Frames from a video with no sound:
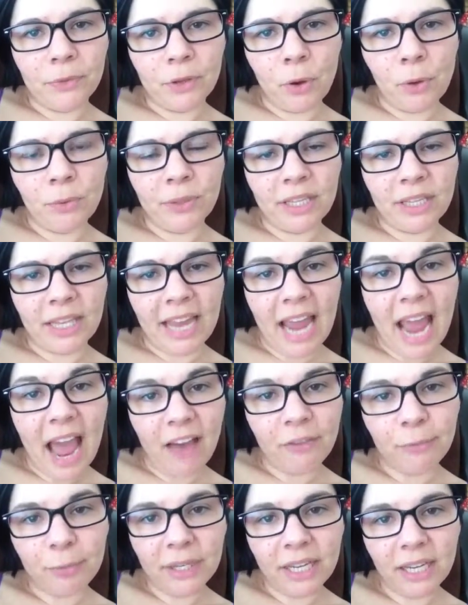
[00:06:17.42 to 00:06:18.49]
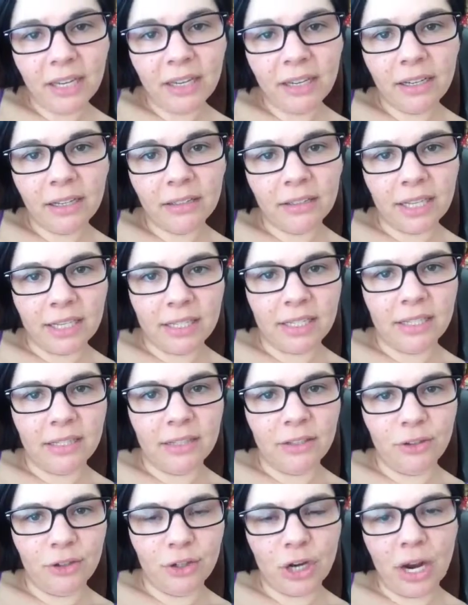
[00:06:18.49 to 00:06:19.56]
only like half blink unless
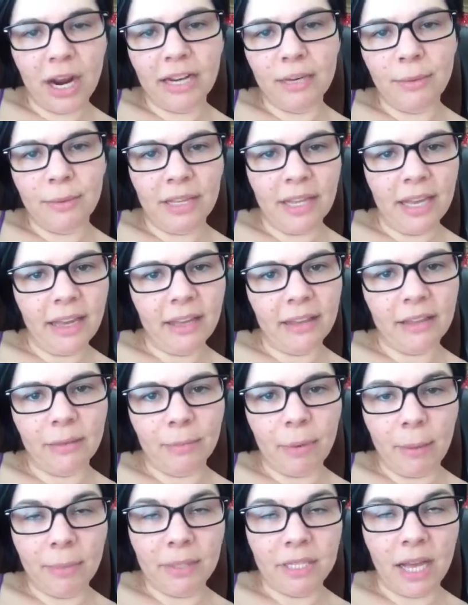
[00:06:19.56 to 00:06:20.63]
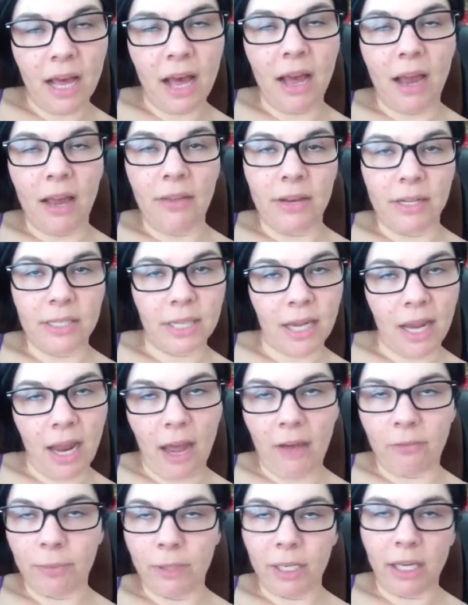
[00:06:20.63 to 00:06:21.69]
you're trying to be like the puppet's high and then it's like
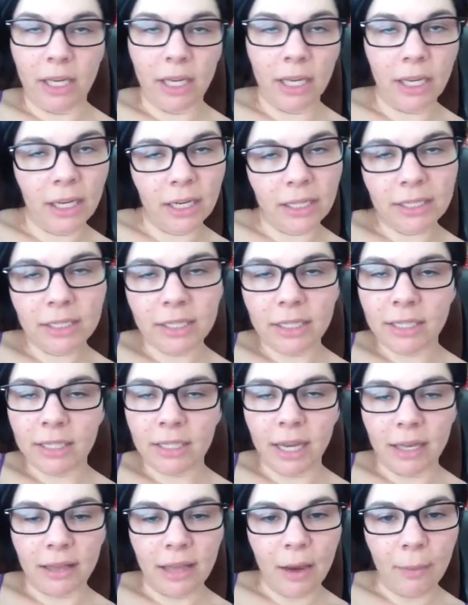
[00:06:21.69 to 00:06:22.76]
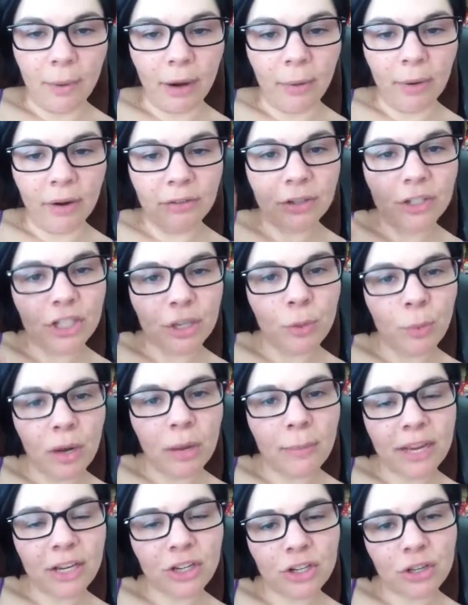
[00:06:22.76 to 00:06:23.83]
half blinking and it's just staying that way or whatever. So you want to
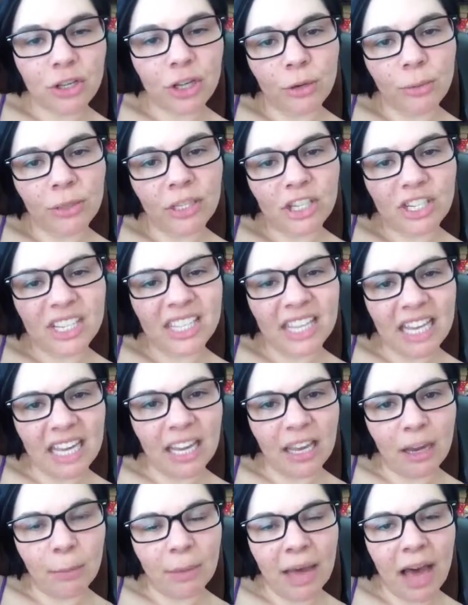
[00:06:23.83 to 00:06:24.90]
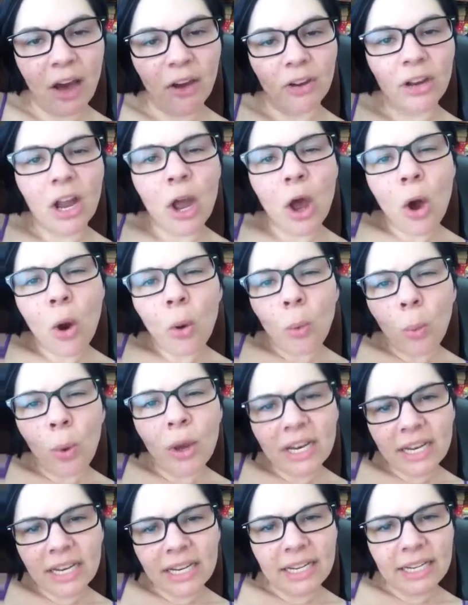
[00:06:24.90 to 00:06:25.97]
make sure that you're really just thinking about what
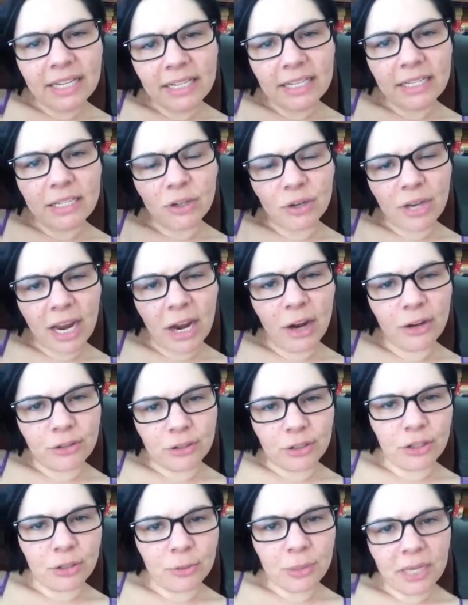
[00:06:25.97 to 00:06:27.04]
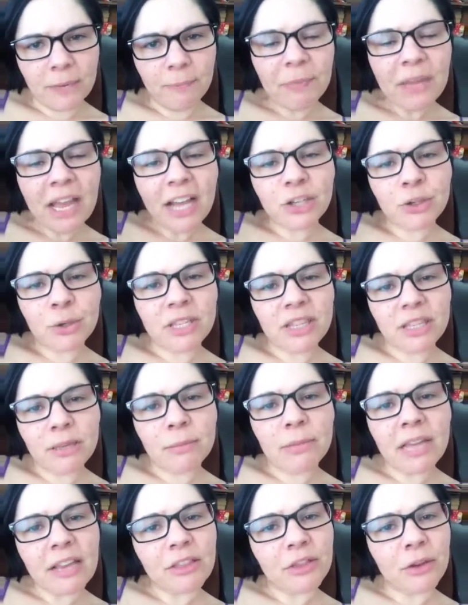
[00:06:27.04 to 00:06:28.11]
it is your character's doing and treat
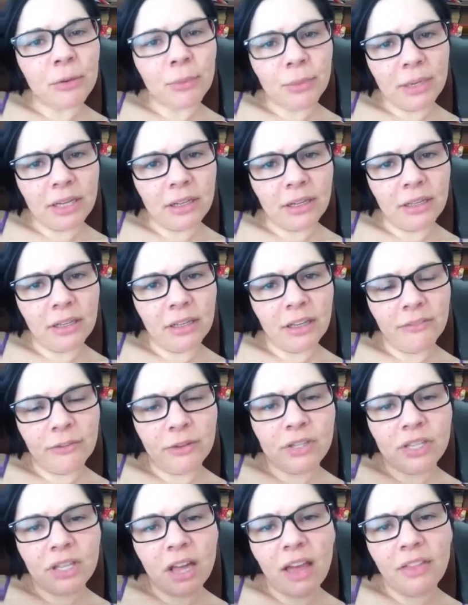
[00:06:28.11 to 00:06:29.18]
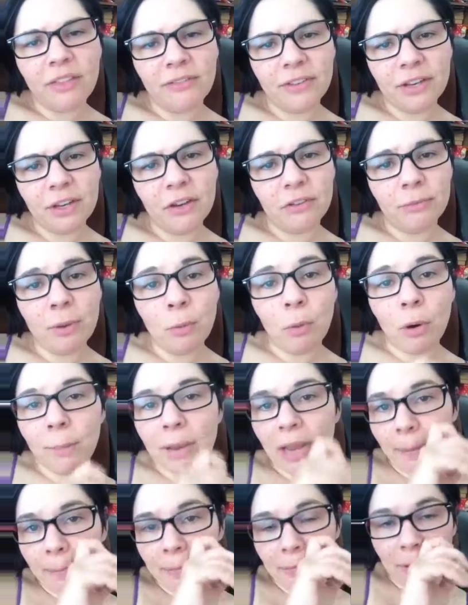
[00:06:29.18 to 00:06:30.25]
them like they're real. If you saw the video of me
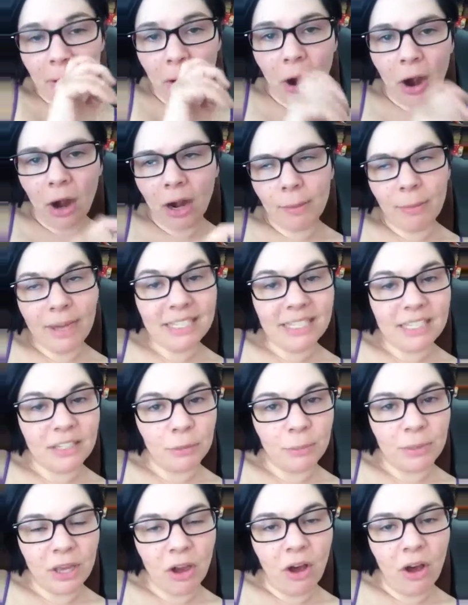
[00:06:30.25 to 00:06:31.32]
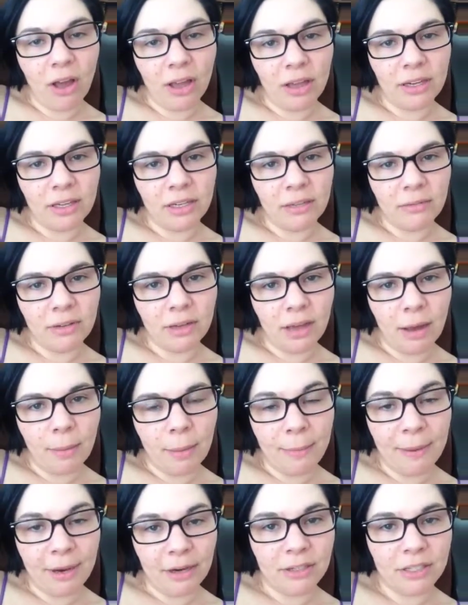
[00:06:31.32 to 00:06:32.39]
warming up in the car, it might still be on my
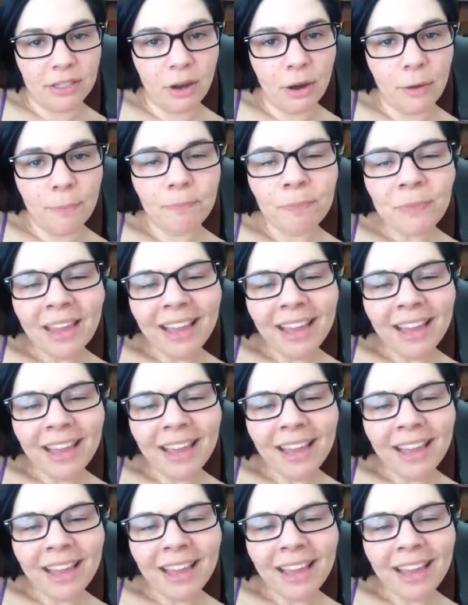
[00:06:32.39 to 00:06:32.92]
periscope.